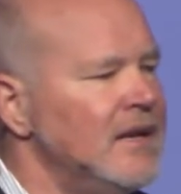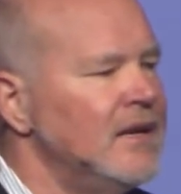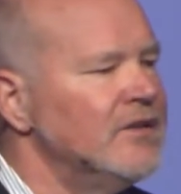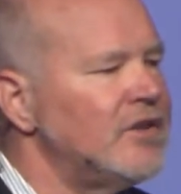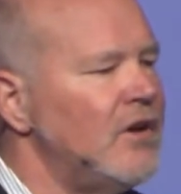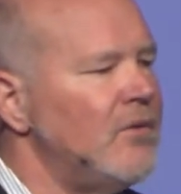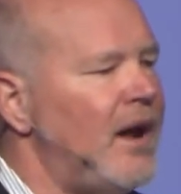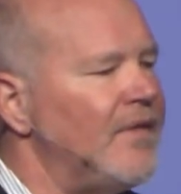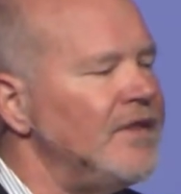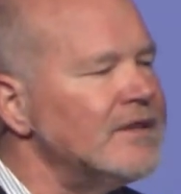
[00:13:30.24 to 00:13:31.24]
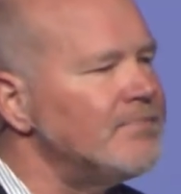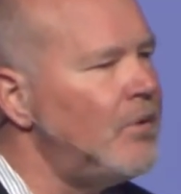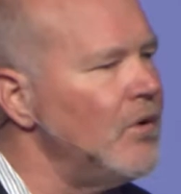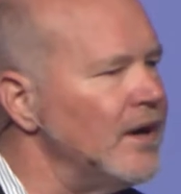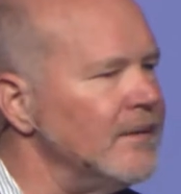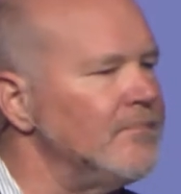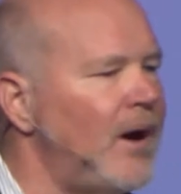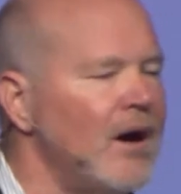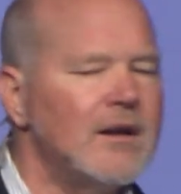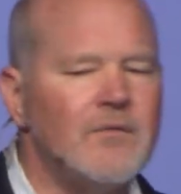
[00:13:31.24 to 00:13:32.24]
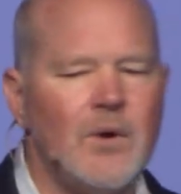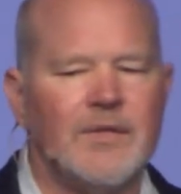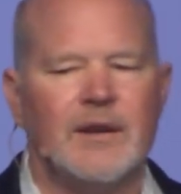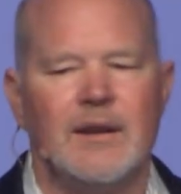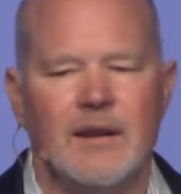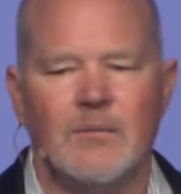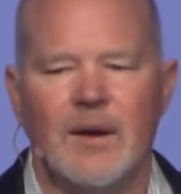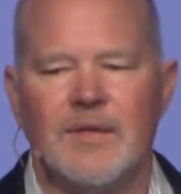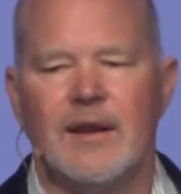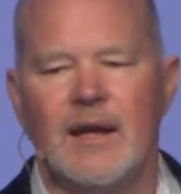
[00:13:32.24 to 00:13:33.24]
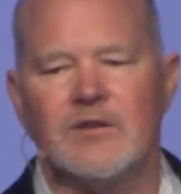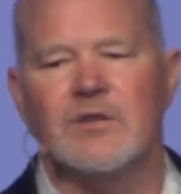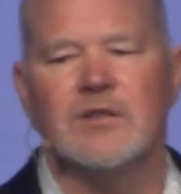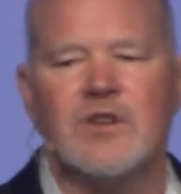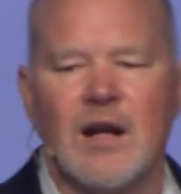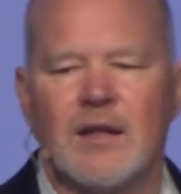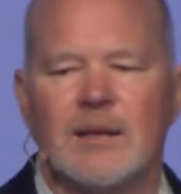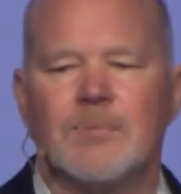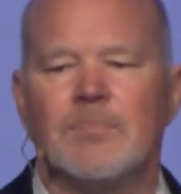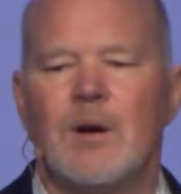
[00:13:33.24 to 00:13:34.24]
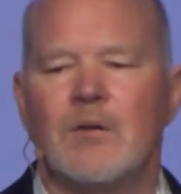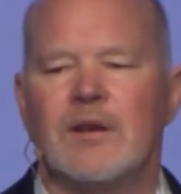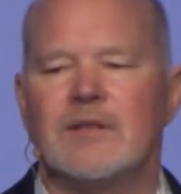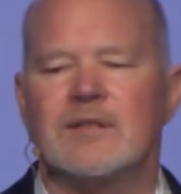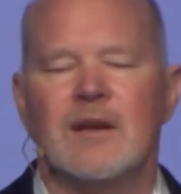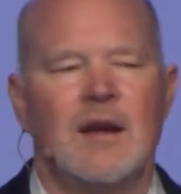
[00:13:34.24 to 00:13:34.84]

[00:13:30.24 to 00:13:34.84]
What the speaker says: So at this point, part of what the net neutrality proponents